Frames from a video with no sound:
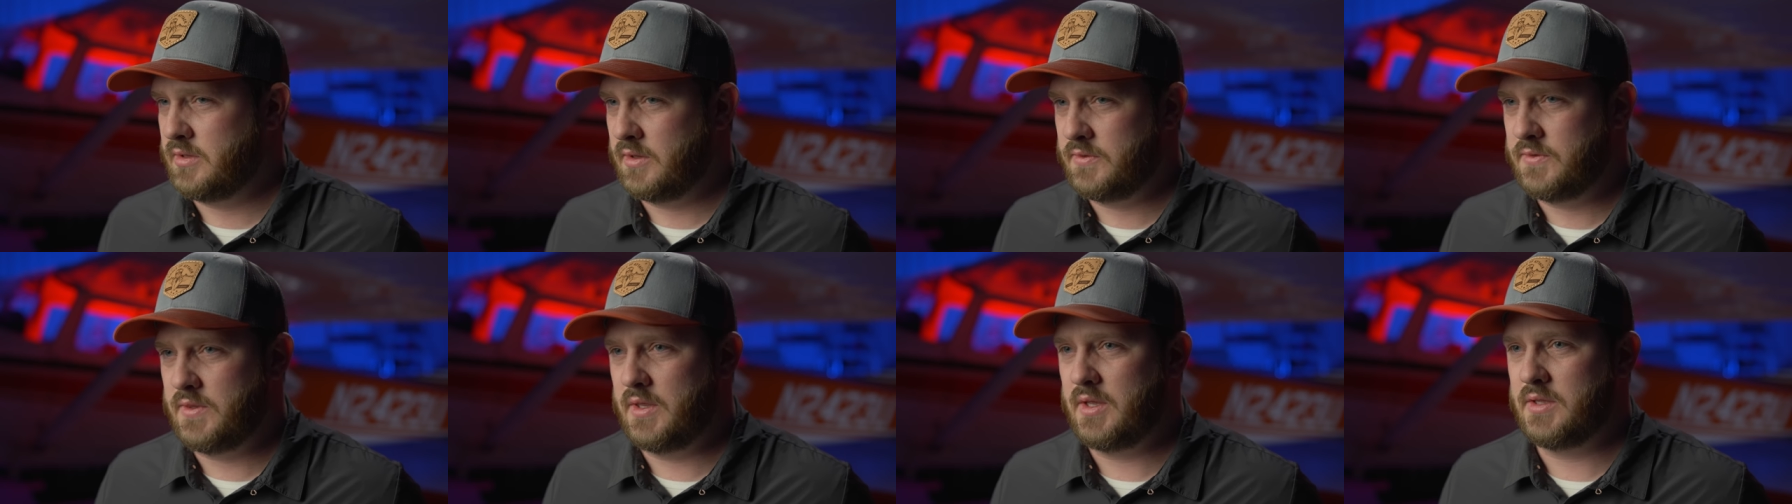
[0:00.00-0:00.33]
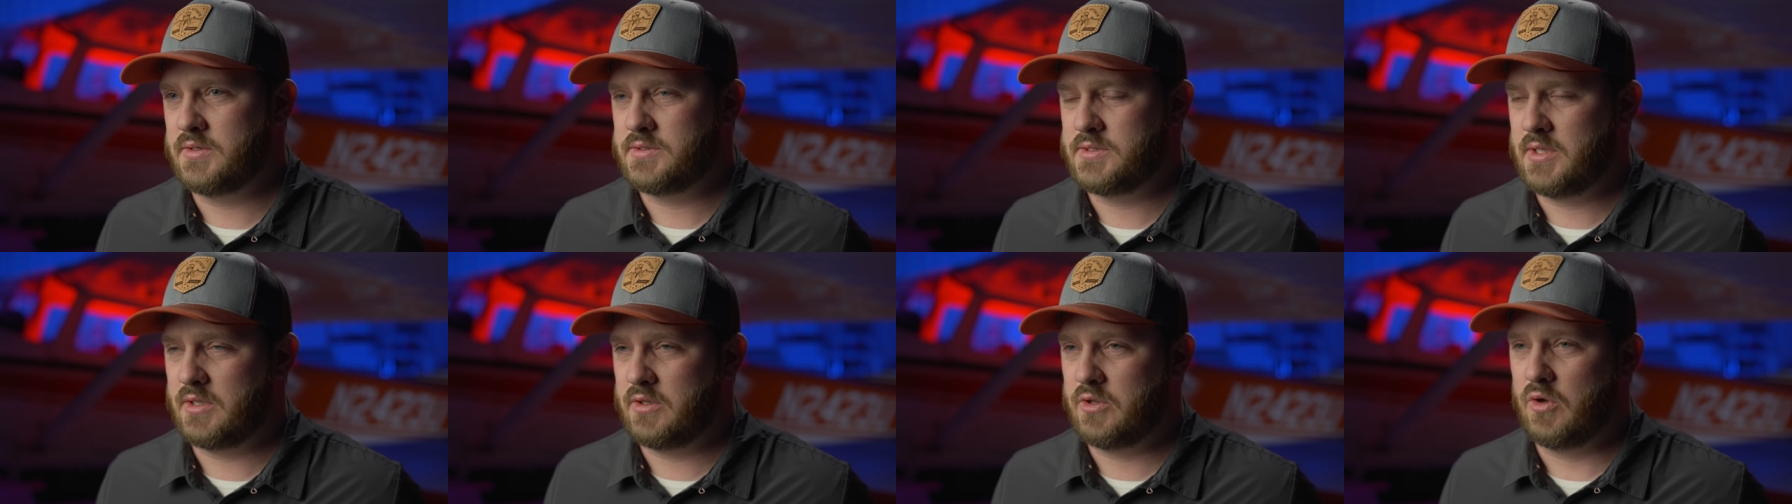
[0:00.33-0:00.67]
the
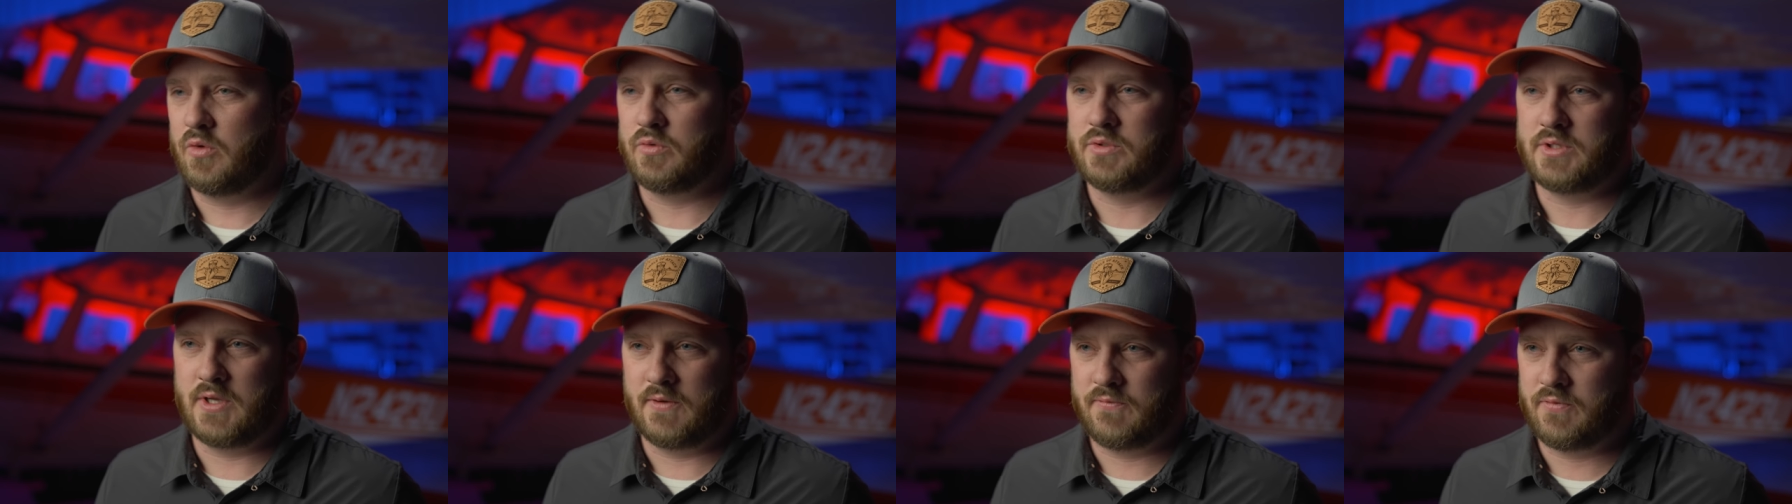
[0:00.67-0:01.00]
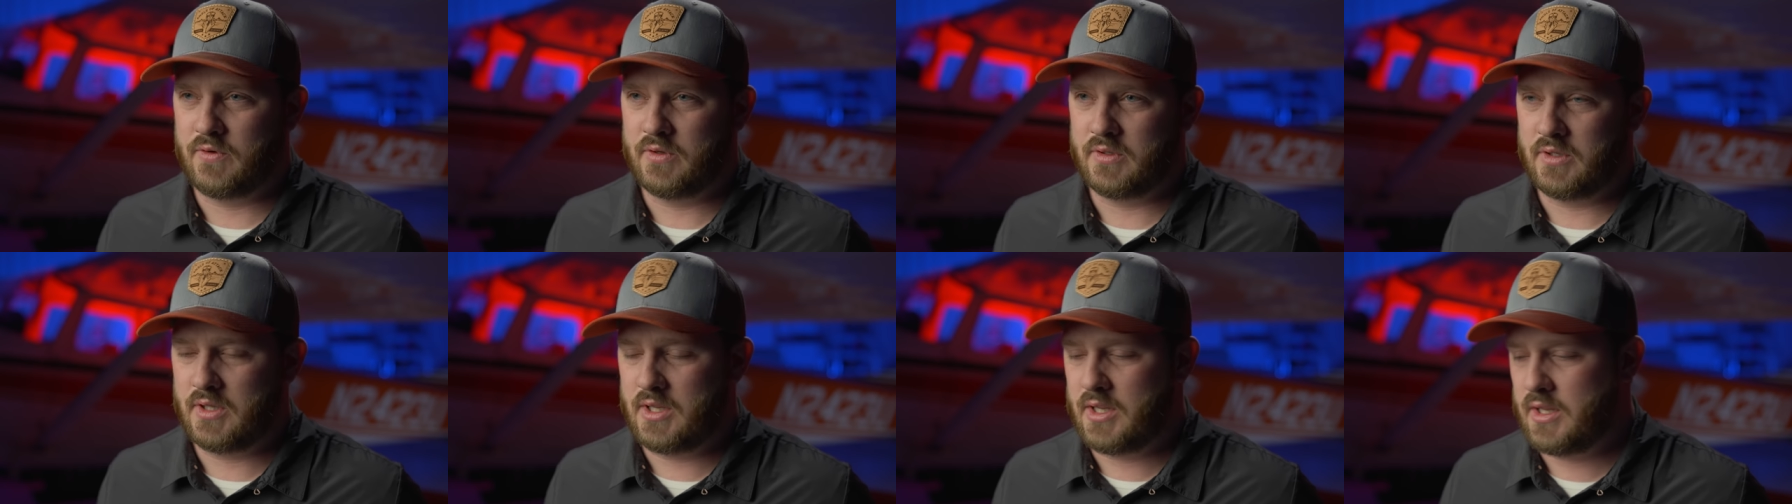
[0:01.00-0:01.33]
things that go
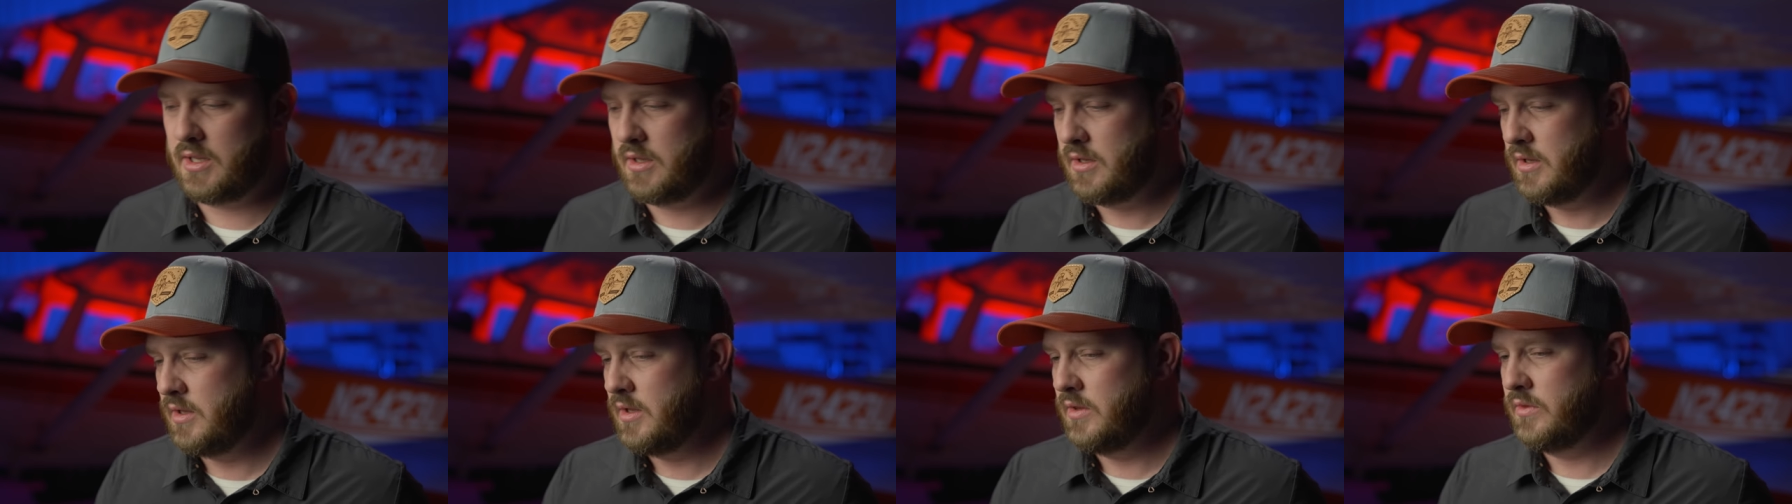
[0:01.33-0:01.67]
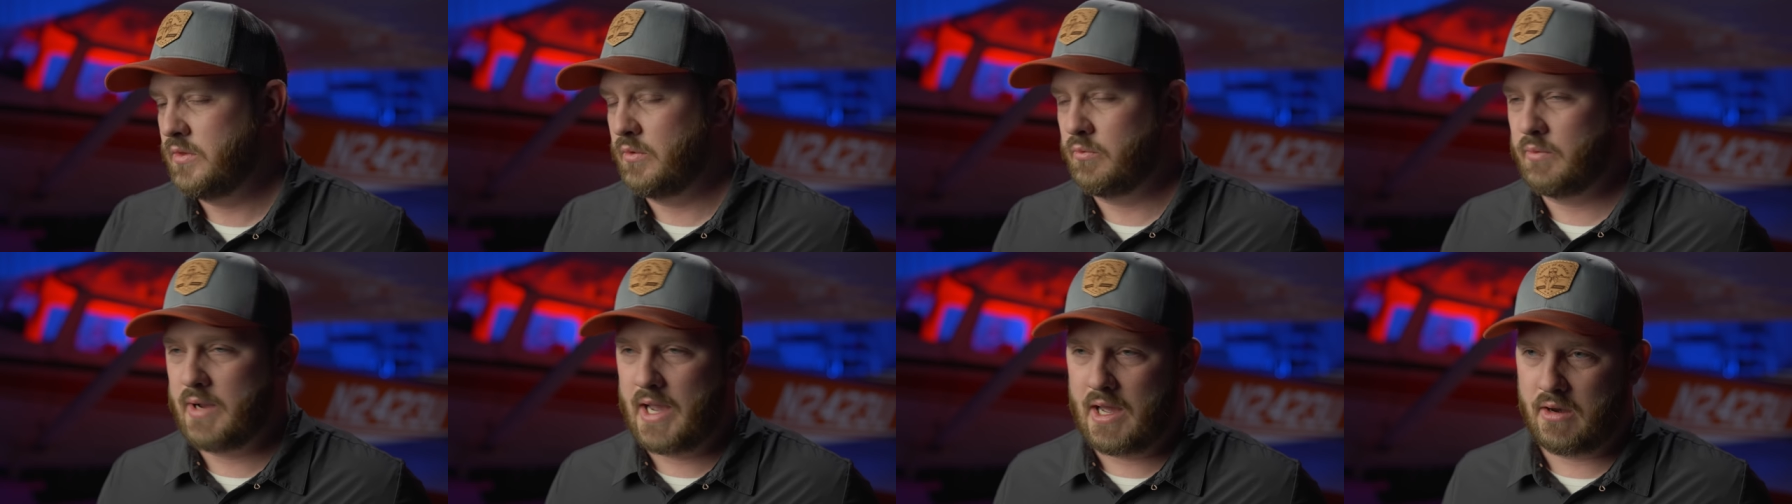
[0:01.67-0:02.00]
differently,
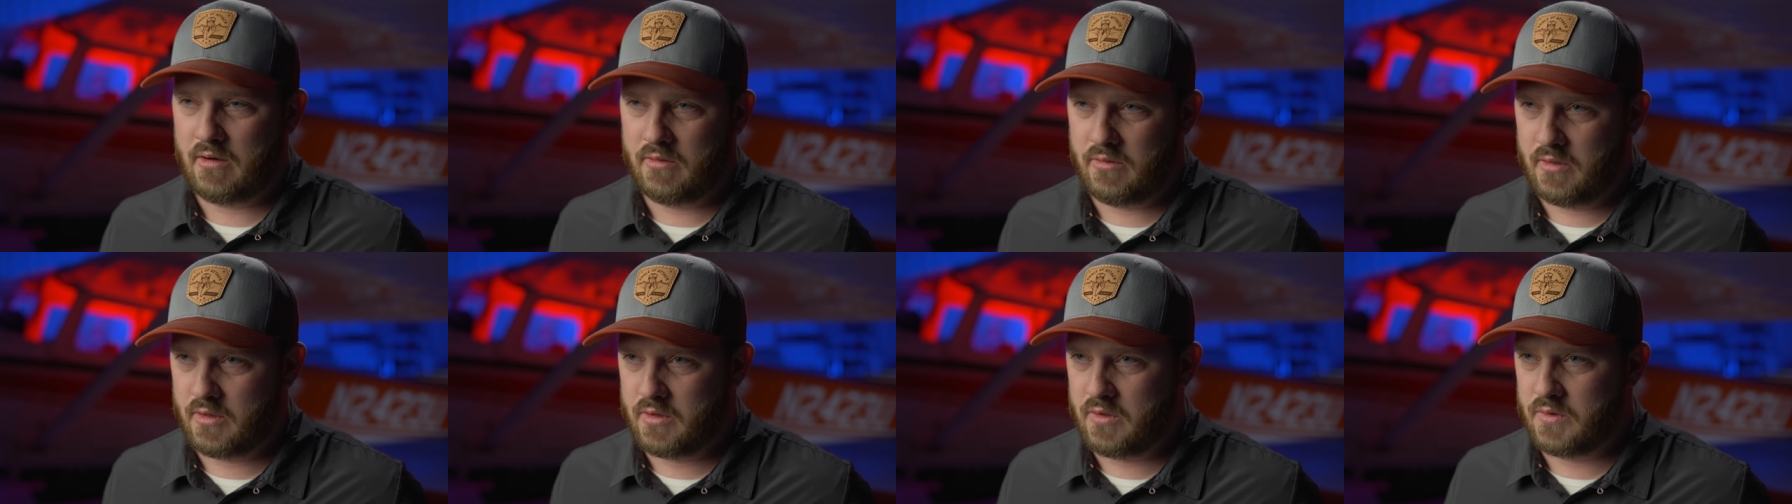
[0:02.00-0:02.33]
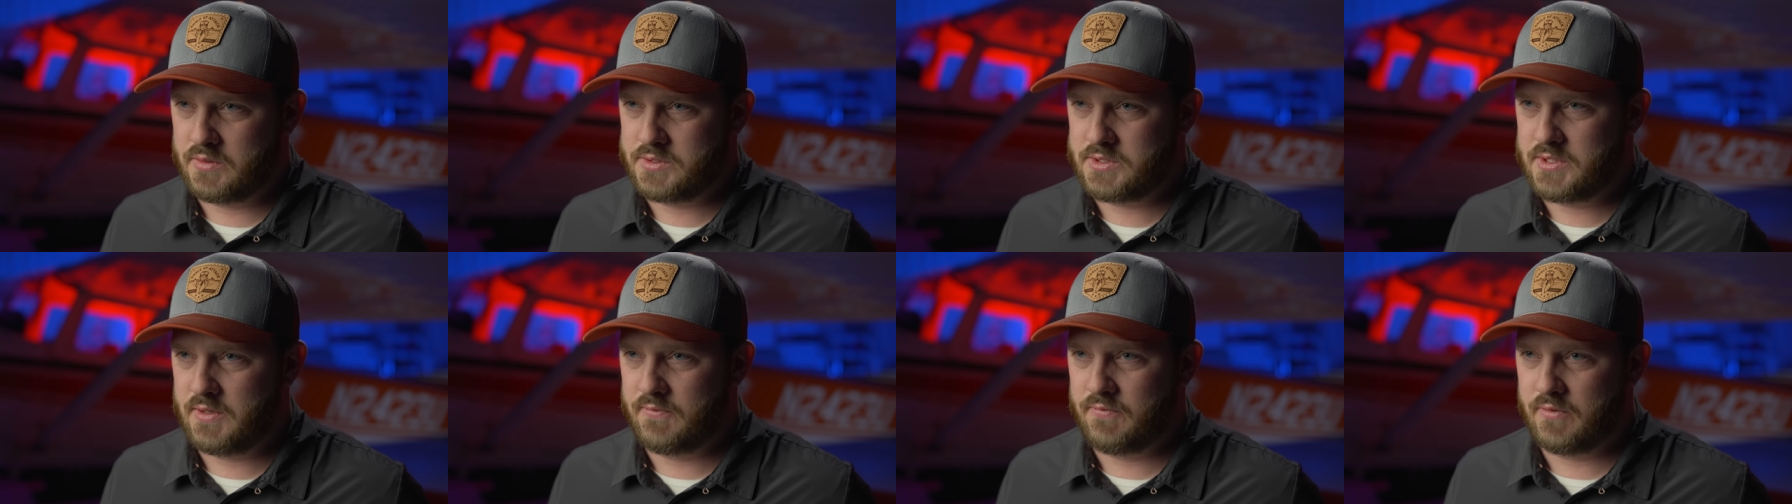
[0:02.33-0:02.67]
the routing that
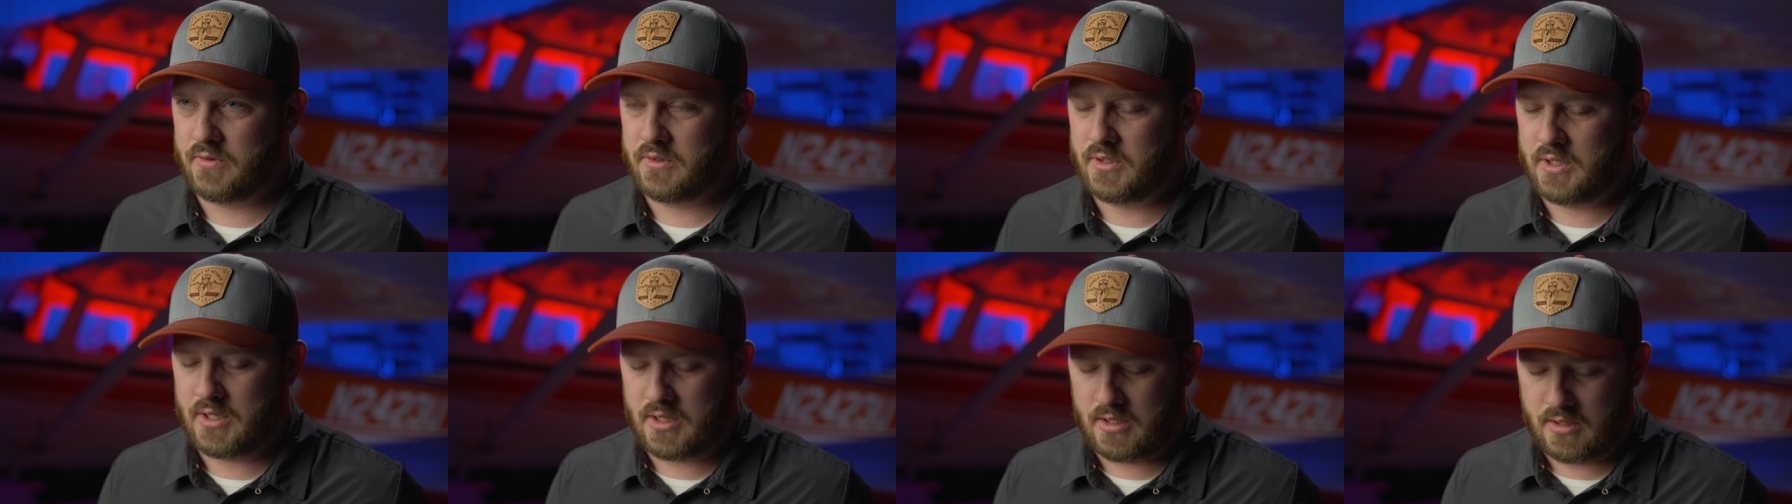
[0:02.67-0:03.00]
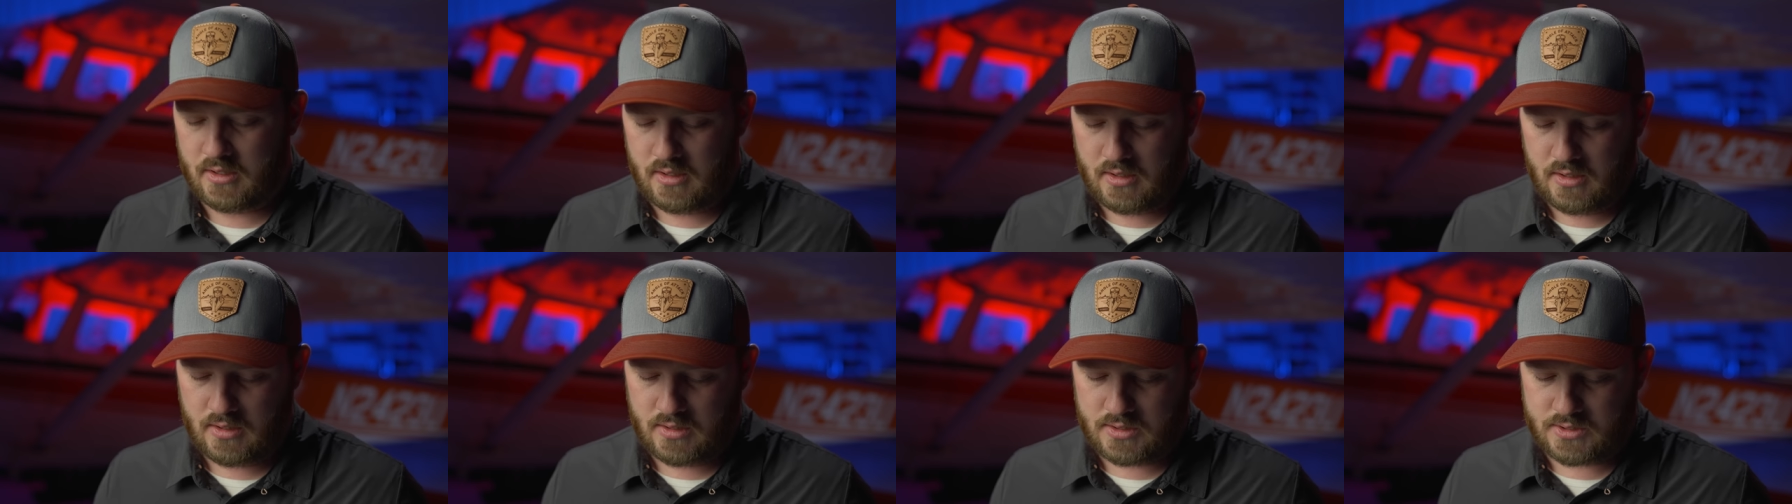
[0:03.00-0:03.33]
goes differently.